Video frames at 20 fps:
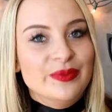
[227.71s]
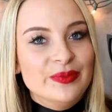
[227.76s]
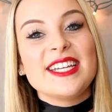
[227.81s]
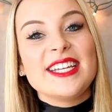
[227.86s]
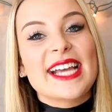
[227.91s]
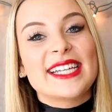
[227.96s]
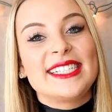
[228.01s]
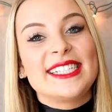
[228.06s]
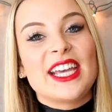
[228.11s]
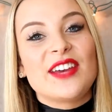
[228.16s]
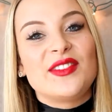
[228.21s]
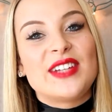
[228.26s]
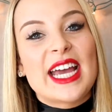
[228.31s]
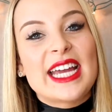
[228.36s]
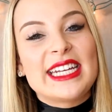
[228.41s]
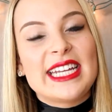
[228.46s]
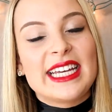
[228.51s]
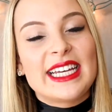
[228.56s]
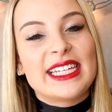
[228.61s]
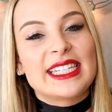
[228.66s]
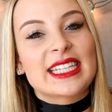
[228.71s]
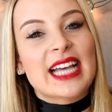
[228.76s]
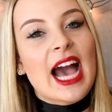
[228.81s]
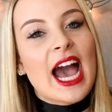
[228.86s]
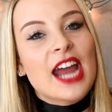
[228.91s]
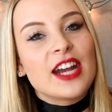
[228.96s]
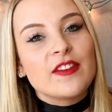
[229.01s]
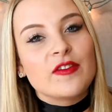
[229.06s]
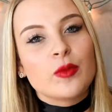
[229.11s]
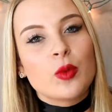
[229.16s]
Next gift idea is
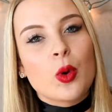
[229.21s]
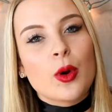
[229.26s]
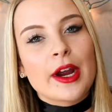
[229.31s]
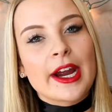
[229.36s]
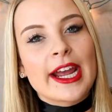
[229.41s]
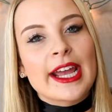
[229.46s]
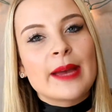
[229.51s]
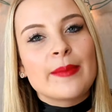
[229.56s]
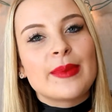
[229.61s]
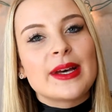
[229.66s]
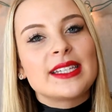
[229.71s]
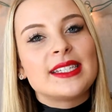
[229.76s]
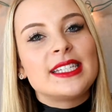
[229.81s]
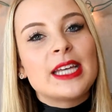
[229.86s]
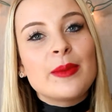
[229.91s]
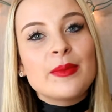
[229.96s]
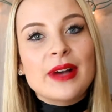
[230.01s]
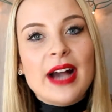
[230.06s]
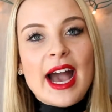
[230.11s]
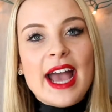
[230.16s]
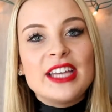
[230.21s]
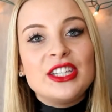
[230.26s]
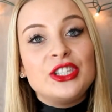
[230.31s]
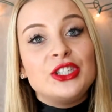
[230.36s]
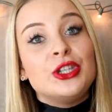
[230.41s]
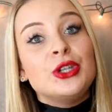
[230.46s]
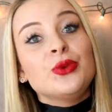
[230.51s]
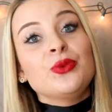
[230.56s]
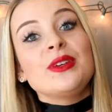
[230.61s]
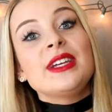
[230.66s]
kind of boring, but some guys
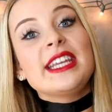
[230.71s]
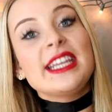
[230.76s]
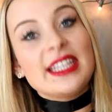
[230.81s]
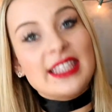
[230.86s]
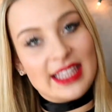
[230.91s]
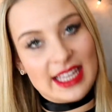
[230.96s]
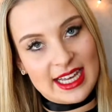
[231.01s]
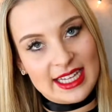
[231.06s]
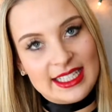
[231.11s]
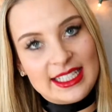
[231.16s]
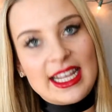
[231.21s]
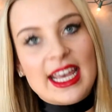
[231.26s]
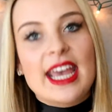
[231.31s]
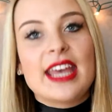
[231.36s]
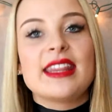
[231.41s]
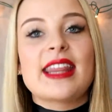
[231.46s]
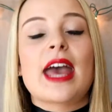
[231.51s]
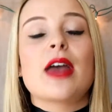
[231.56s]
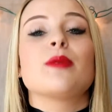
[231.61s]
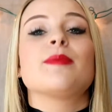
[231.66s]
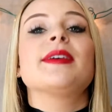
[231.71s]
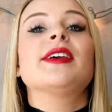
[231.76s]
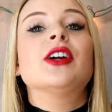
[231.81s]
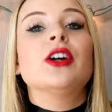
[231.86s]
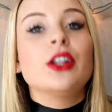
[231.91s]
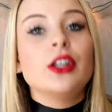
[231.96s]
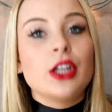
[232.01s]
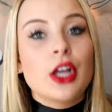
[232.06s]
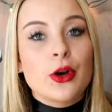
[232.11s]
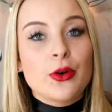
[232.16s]
do need this, and that would be
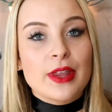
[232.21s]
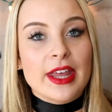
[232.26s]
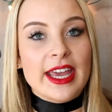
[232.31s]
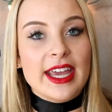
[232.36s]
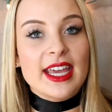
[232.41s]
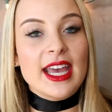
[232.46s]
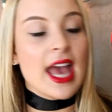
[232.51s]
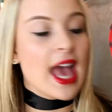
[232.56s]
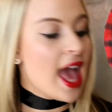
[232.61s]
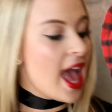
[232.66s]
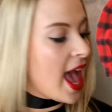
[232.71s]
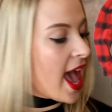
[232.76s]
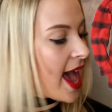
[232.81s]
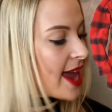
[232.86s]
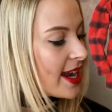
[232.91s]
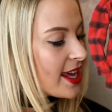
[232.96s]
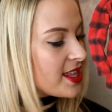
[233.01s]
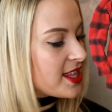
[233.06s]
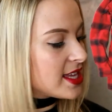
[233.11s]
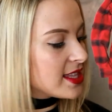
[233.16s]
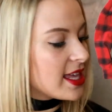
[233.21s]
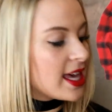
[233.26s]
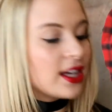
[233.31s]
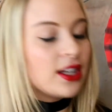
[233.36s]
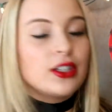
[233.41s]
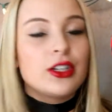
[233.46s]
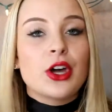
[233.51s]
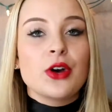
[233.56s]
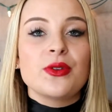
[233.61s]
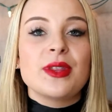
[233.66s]
clothing. And I think that
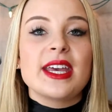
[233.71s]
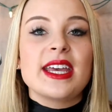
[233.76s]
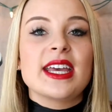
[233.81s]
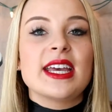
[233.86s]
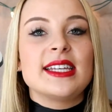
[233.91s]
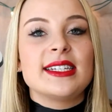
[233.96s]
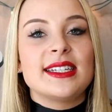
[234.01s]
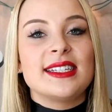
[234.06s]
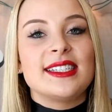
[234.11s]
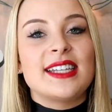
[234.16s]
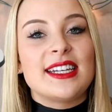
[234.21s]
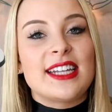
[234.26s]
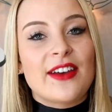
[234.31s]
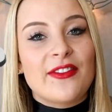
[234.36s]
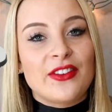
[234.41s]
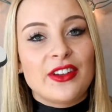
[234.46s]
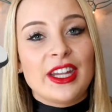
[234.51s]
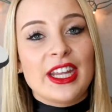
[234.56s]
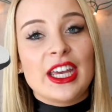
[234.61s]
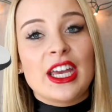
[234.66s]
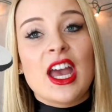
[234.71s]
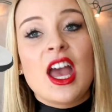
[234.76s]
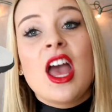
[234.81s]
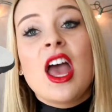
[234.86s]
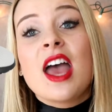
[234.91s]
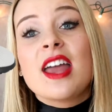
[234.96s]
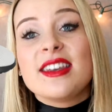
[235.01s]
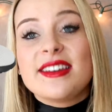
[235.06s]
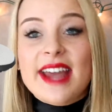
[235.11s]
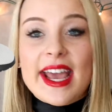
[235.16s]
clothing is a definitely
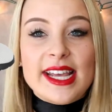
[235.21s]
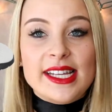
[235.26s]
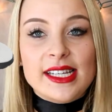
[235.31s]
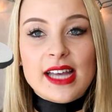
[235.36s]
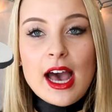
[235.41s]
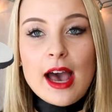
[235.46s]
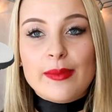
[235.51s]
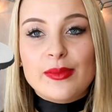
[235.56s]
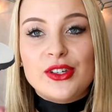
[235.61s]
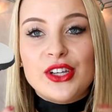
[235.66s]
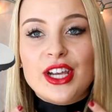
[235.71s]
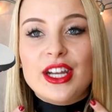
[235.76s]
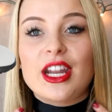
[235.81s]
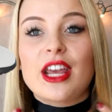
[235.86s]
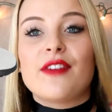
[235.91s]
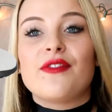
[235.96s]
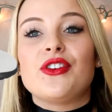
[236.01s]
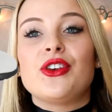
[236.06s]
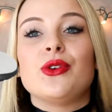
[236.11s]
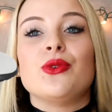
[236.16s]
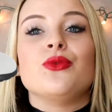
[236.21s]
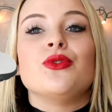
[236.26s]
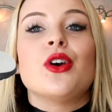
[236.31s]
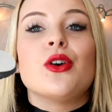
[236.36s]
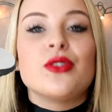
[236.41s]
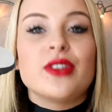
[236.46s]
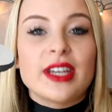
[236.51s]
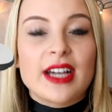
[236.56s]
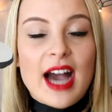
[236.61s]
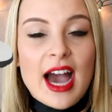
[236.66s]
nice option if you
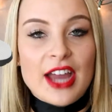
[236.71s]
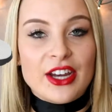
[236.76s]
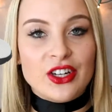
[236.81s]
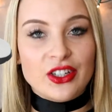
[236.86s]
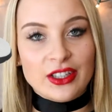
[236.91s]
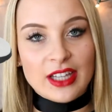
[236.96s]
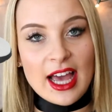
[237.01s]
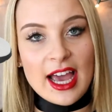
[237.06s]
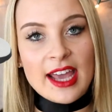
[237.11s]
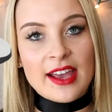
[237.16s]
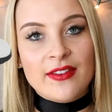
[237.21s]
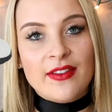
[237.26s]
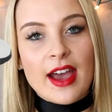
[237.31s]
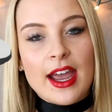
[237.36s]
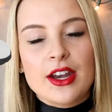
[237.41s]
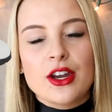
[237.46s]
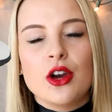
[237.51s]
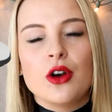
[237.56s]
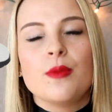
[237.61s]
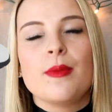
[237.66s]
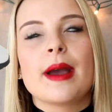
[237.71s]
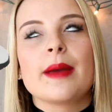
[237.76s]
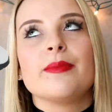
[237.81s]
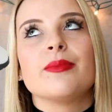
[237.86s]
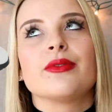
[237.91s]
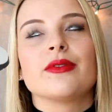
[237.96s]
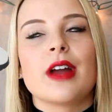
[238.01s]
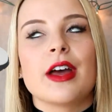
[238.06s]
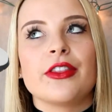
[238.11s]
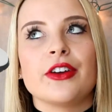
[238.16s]
know the guy in your life. I know my
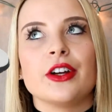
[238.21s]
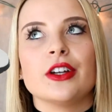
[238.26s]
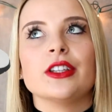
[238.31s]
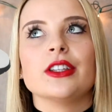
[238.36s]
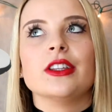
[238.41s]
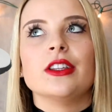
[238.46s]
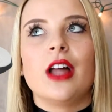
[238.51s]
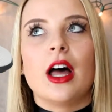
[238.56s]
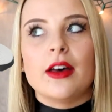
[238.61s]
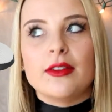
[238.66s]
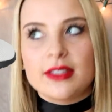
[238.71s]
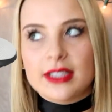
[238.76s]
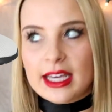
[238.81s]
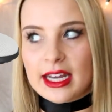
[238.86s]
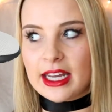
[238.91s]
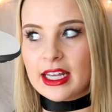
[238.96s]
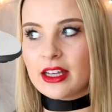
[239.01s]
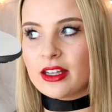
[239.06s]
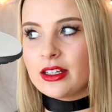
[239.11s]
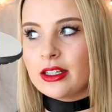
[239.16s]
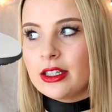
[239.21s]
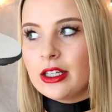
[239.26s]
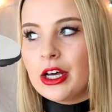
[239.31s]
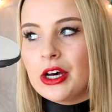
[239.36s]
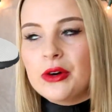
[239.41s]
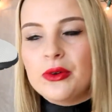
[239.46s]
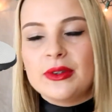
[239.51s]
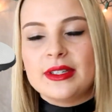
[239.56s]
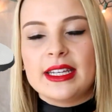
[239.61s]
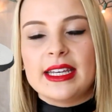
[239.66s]
brother loves getting
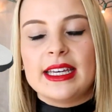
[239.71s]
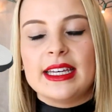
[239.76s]
clothes.